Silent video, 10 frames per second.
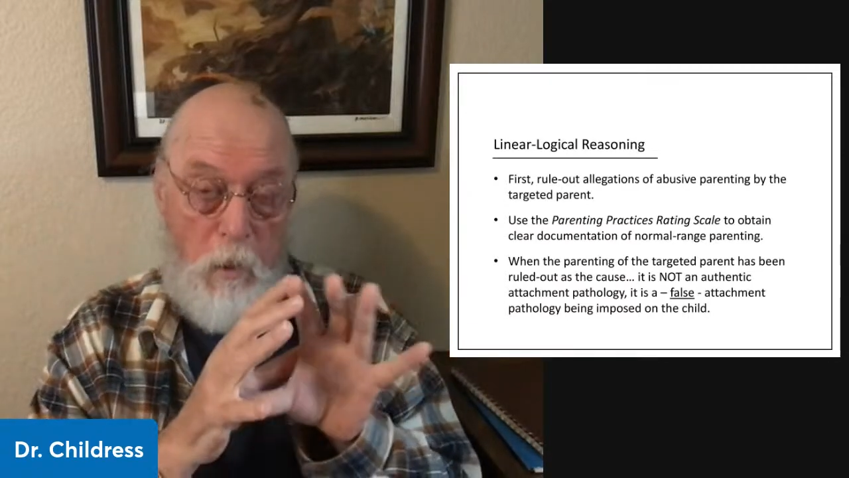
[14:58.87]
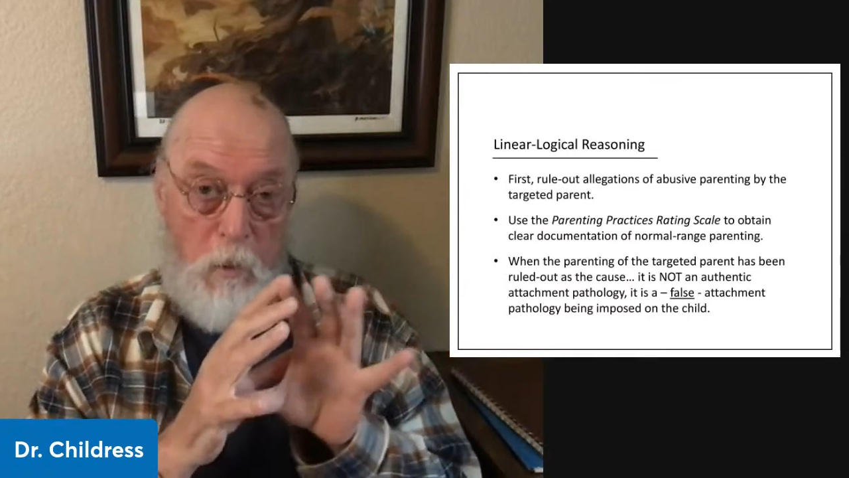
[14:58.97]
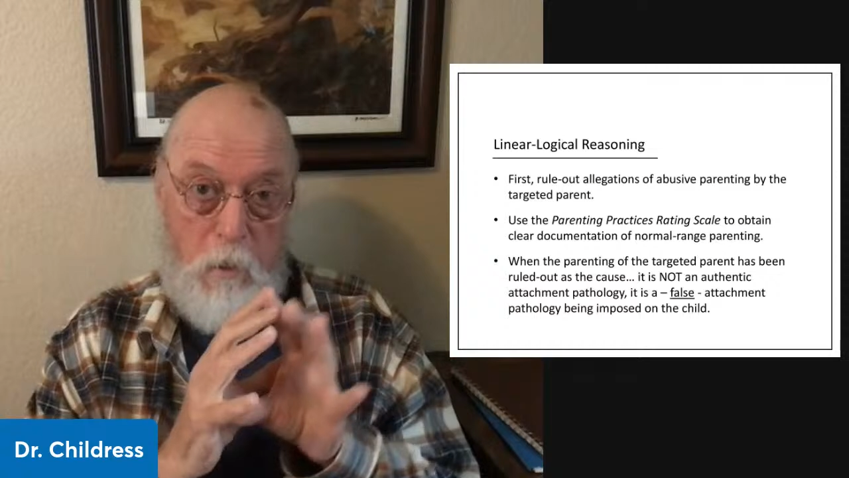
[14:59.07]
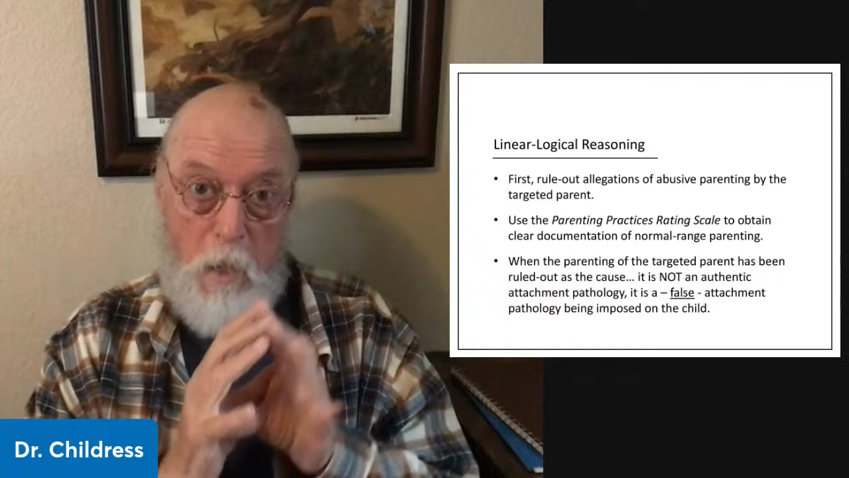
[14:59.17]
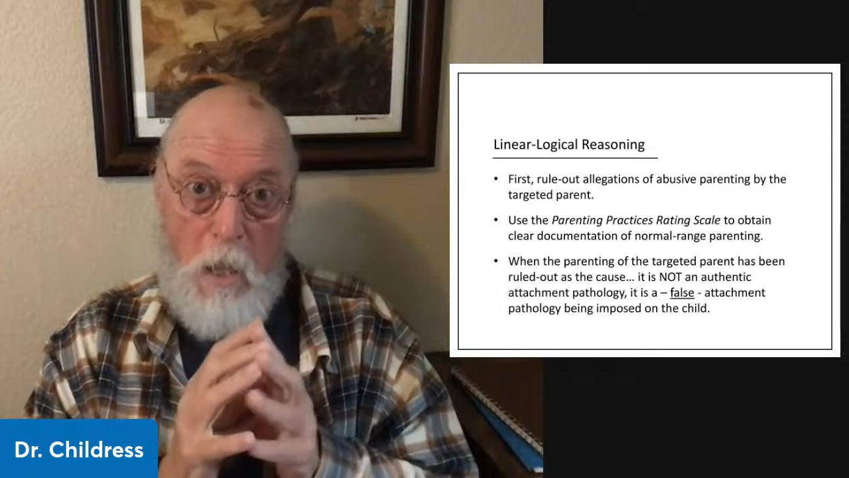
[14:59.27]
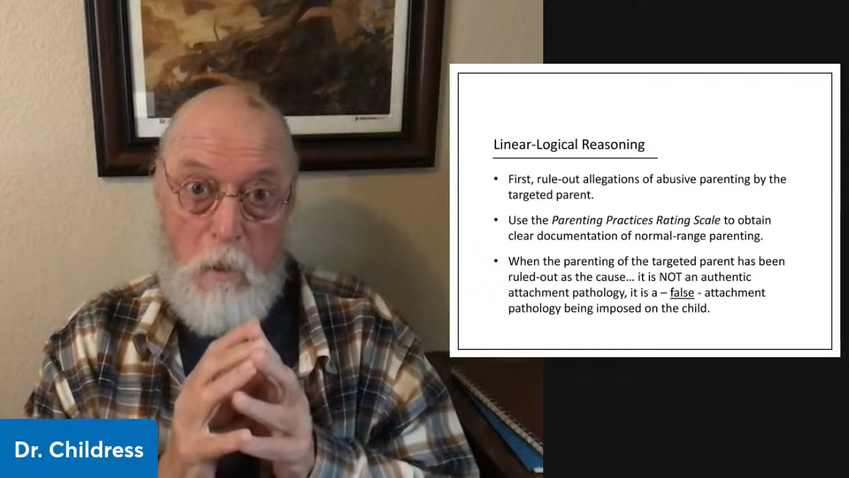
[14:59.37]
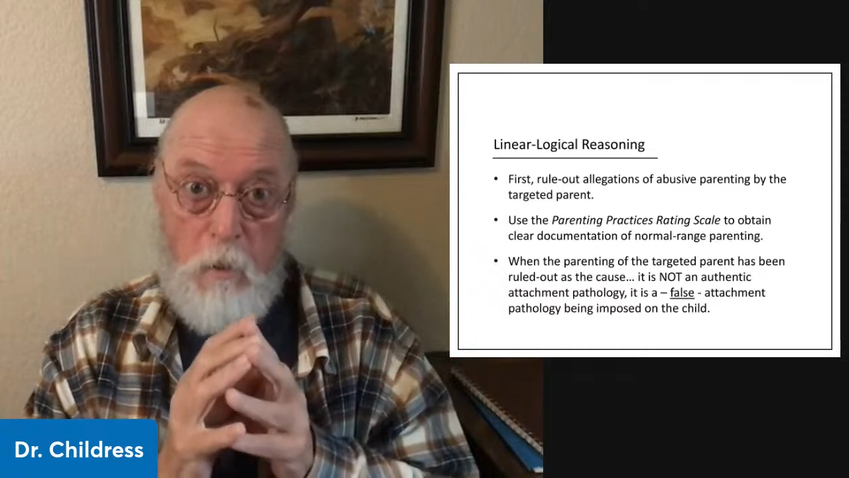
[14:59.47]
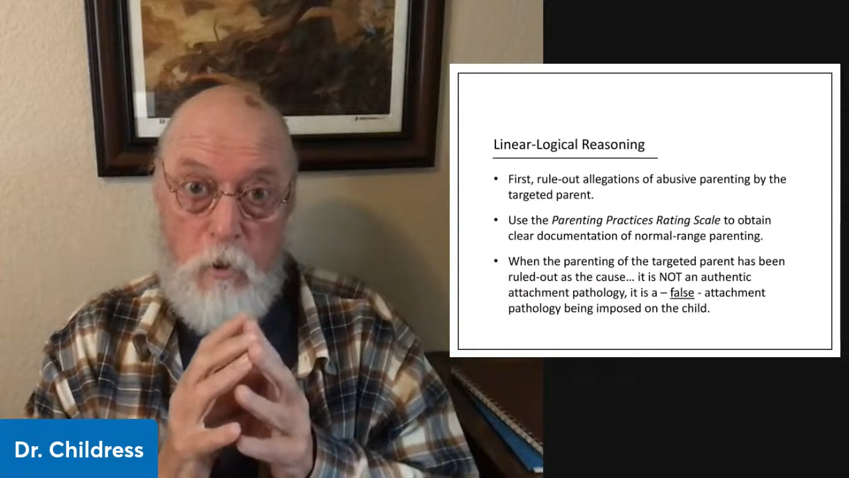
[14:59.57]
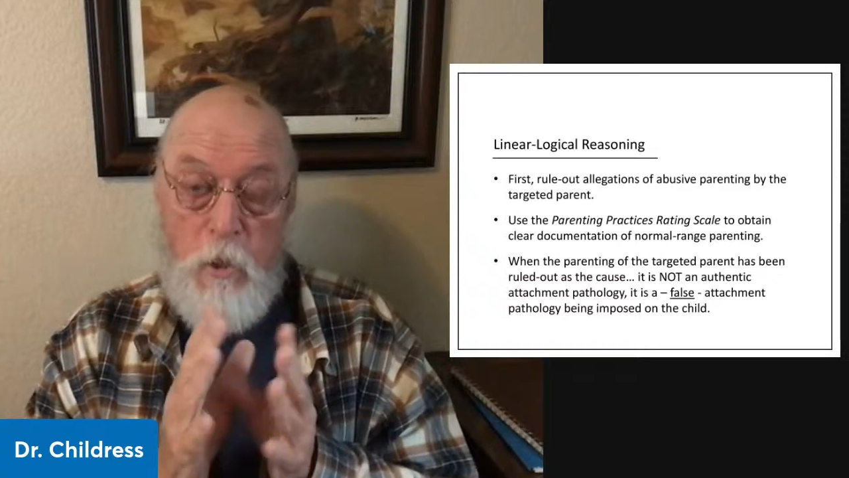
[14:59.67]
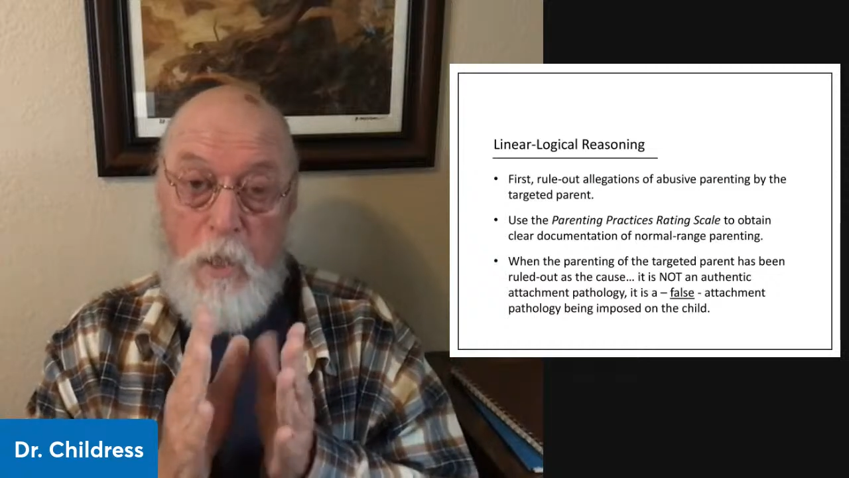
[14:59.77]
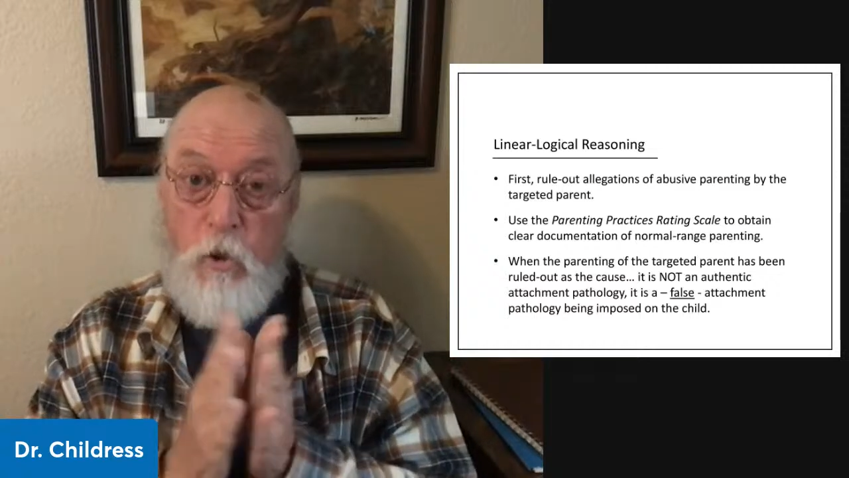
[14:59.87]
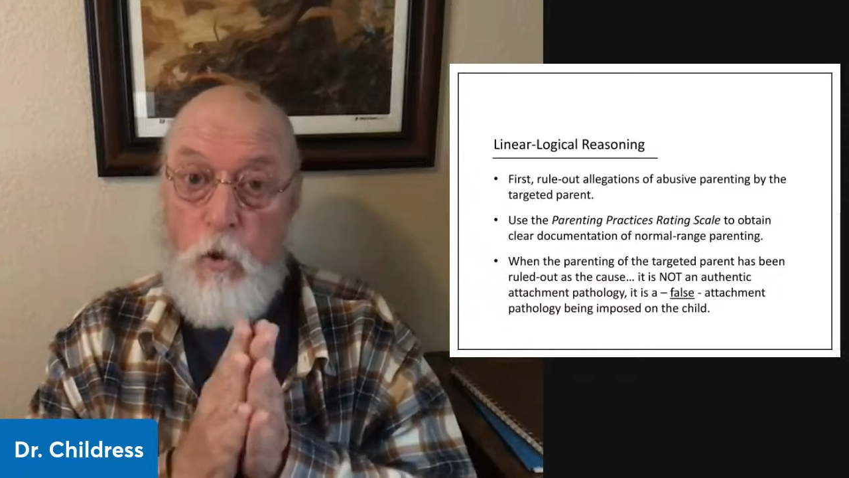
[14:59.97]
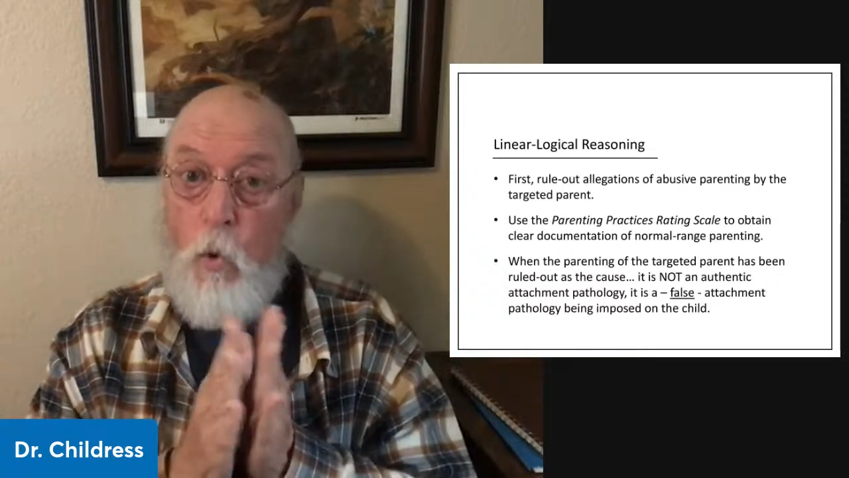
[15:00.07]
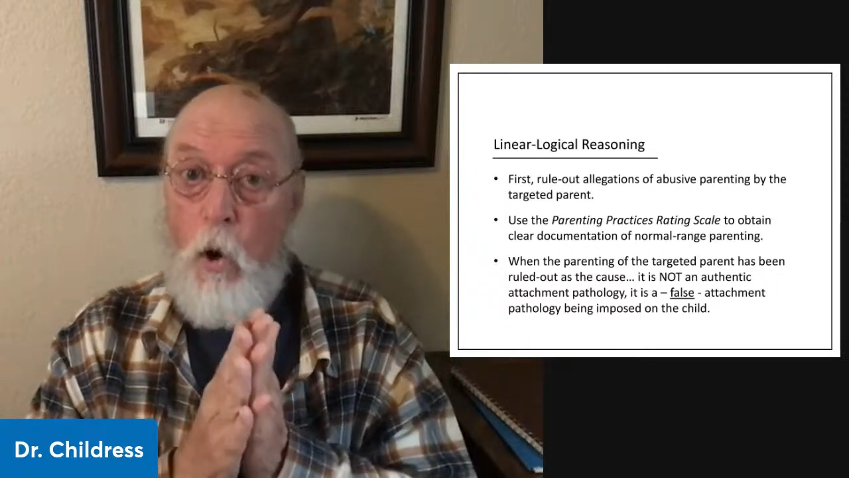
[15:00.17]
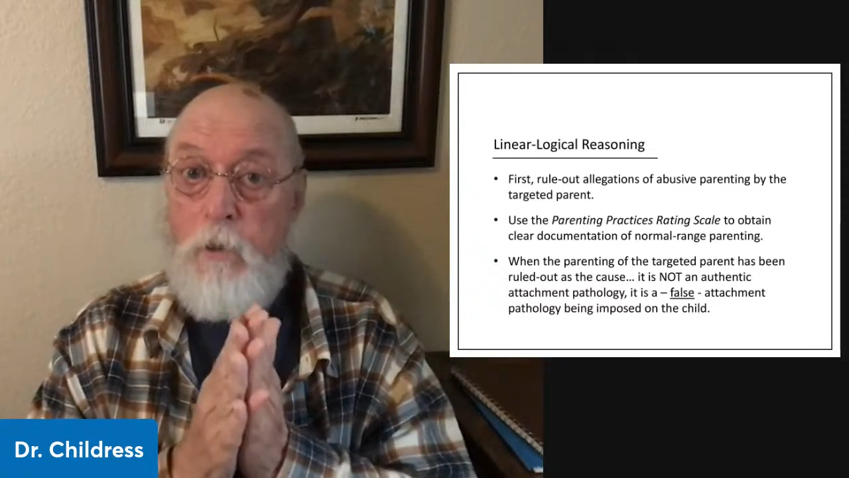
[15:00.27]
acknowledge that
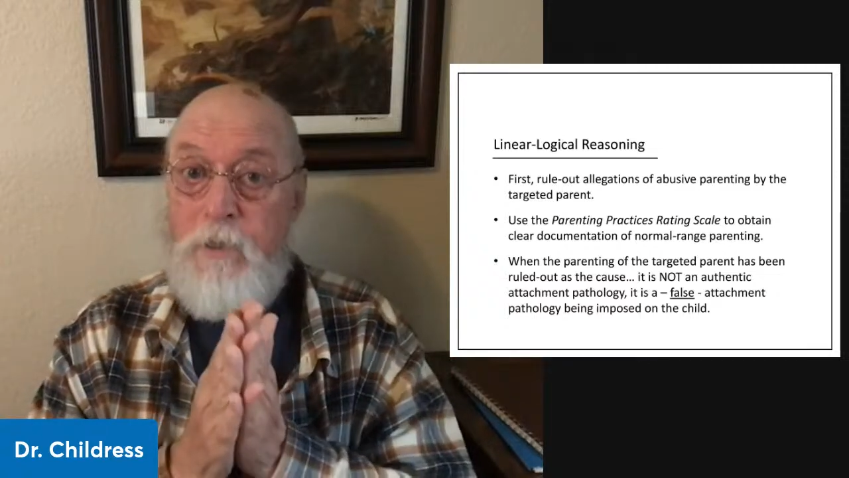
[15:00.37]
you are